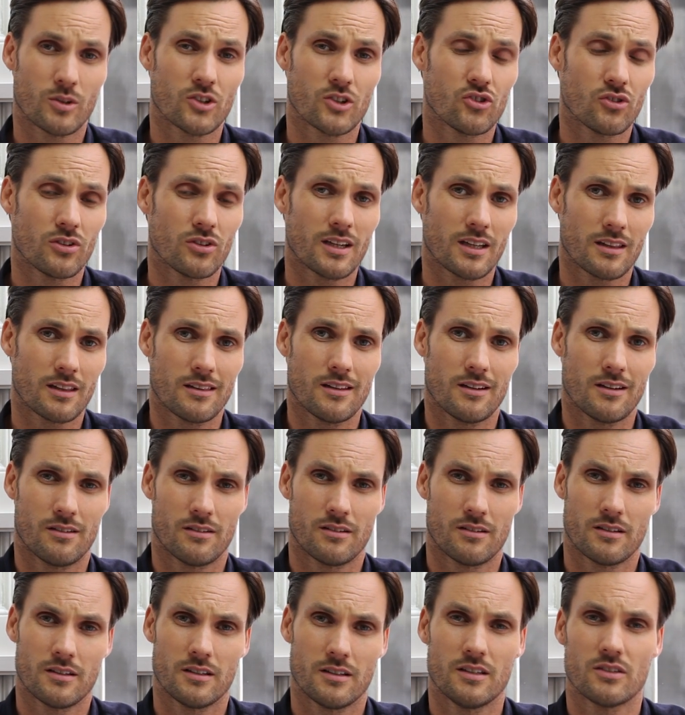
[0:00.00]
once you get
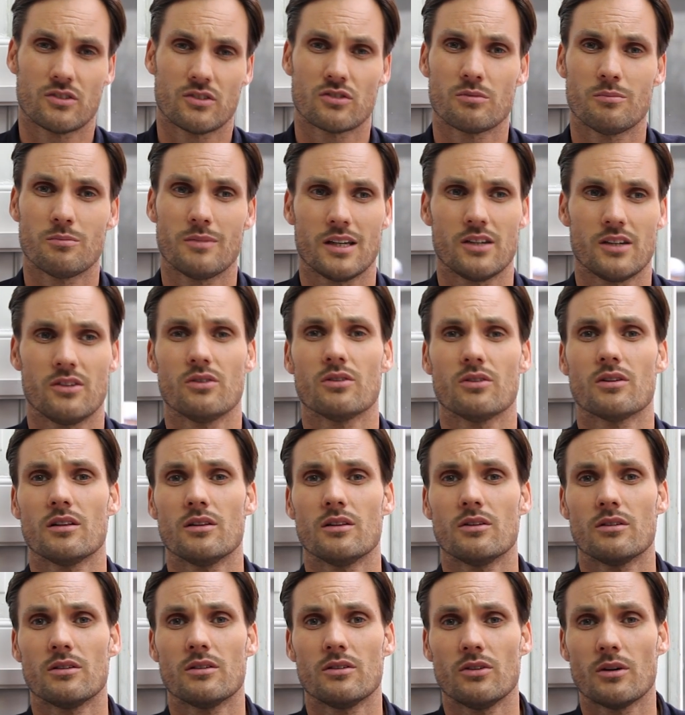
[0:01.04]
there is to make
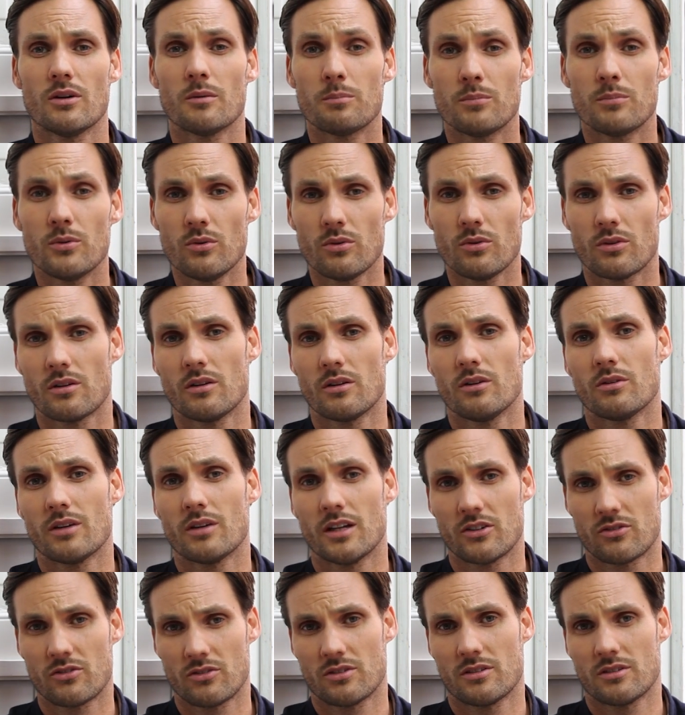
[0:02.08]
your booth look
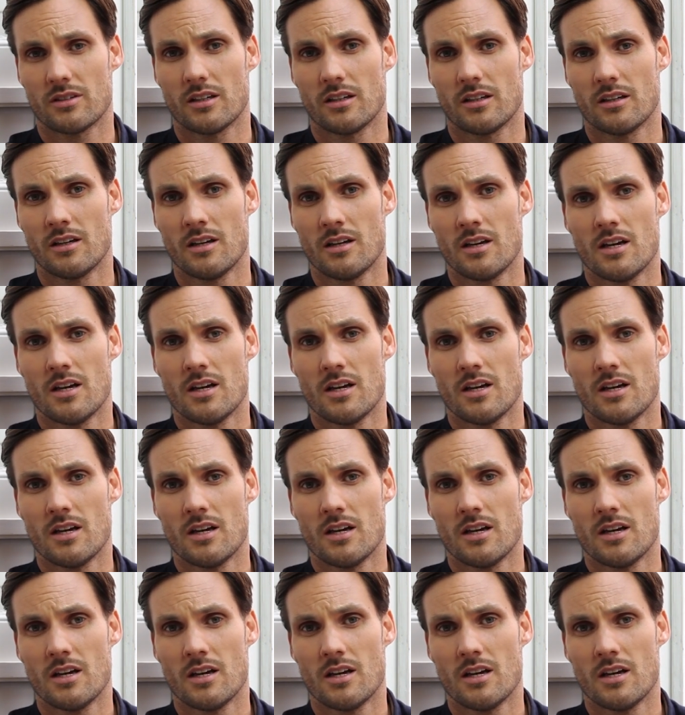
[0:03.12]
interesting.